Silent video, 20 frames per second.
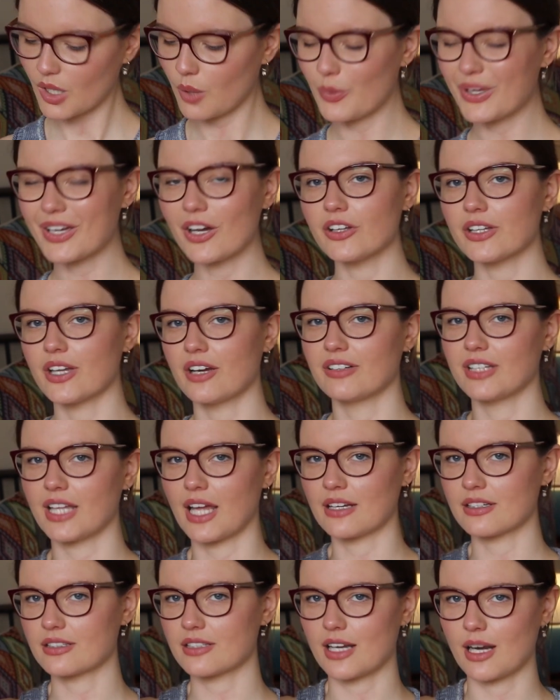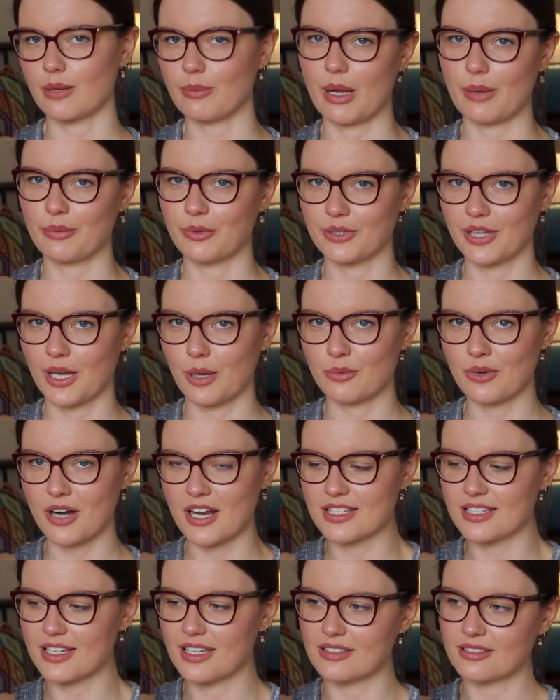we got there in the end, and I'm happy with how
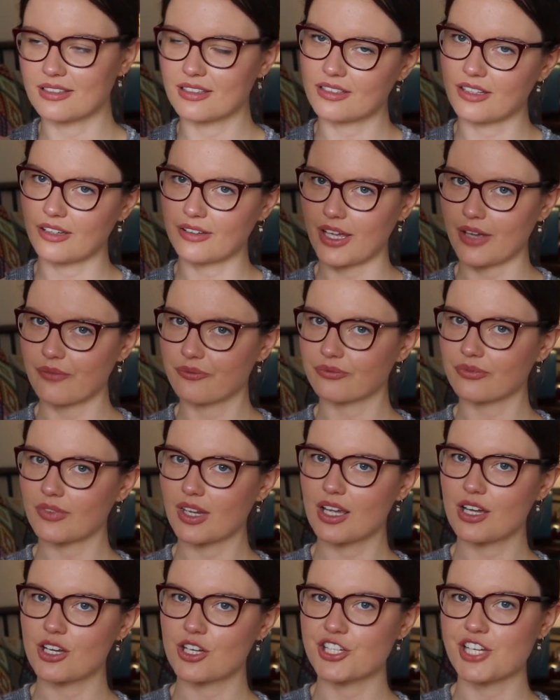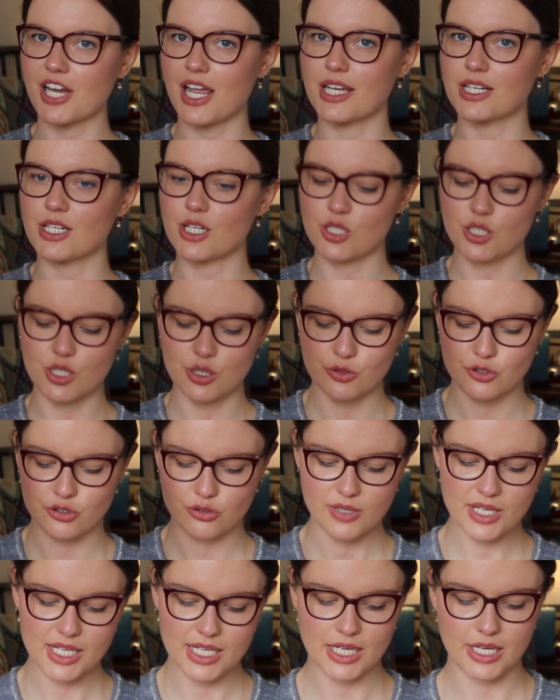bright it is. So yeah, shade
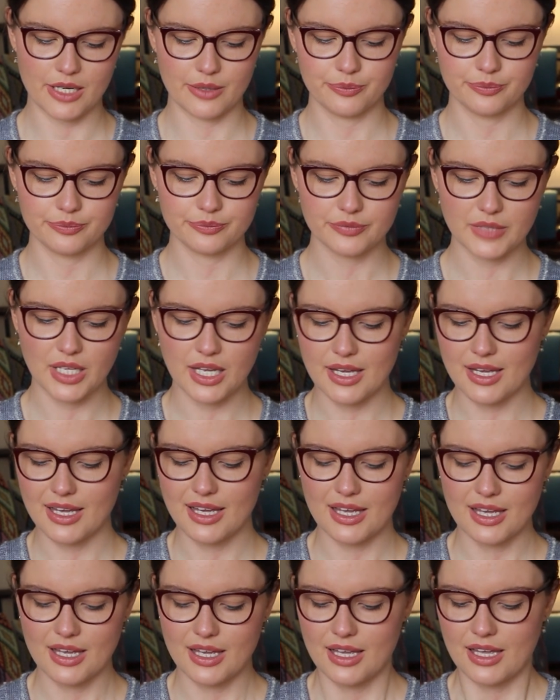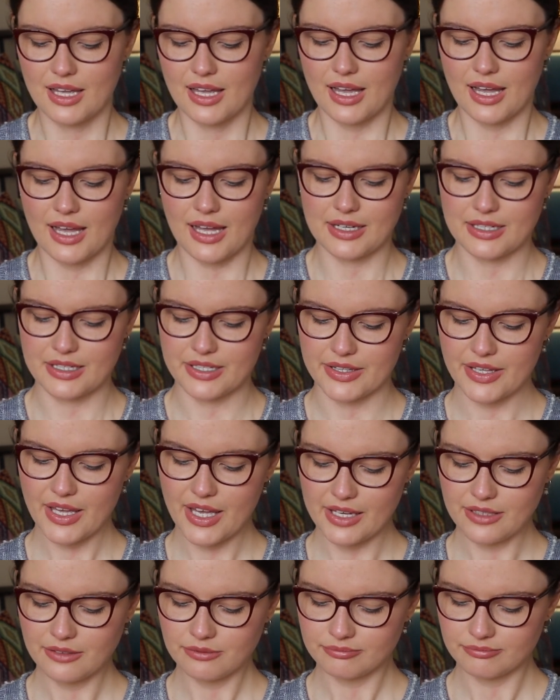Neutrino. And
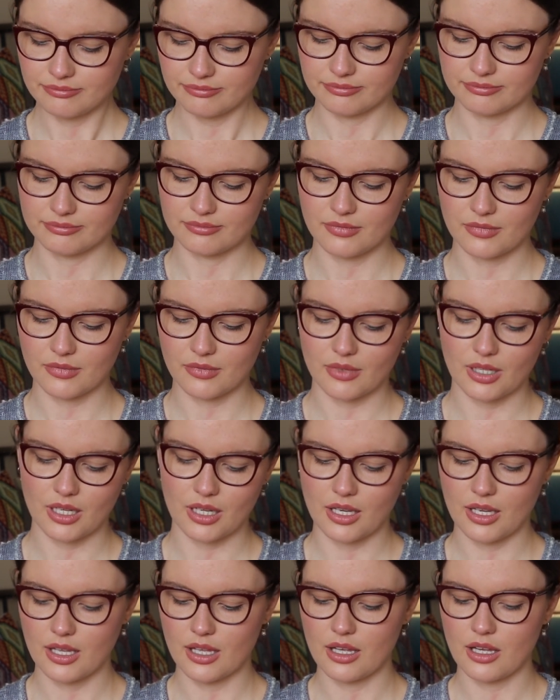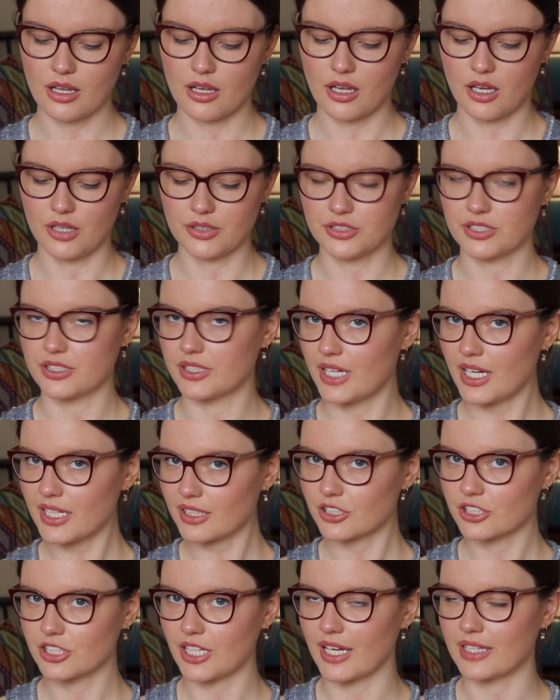then on to the
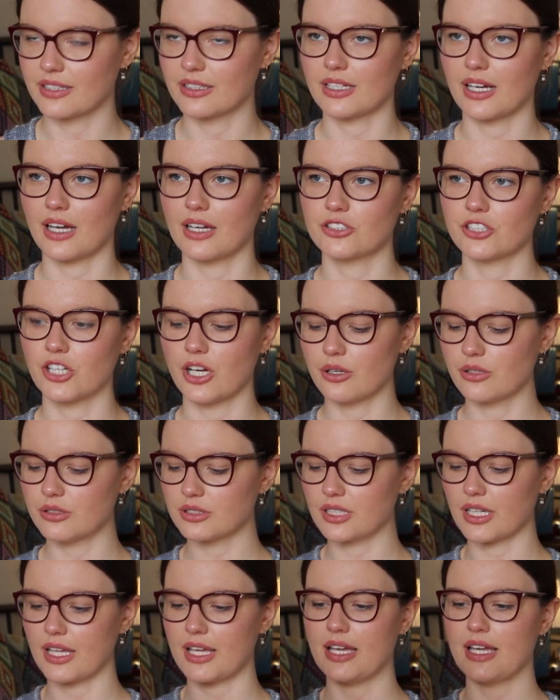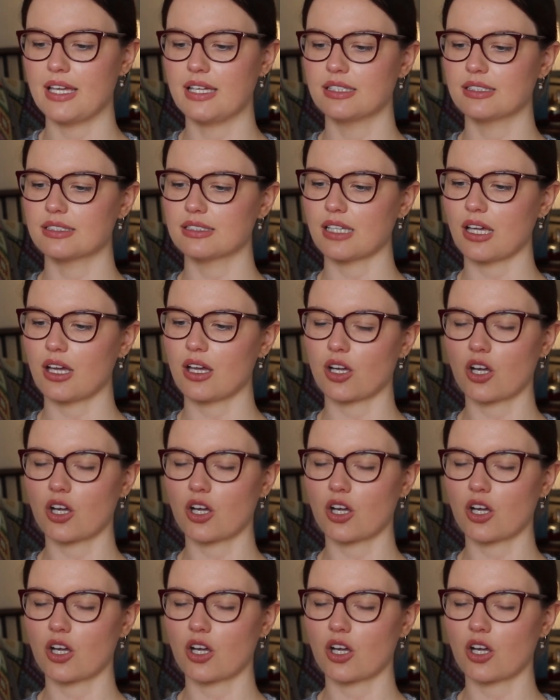next shade that I chose is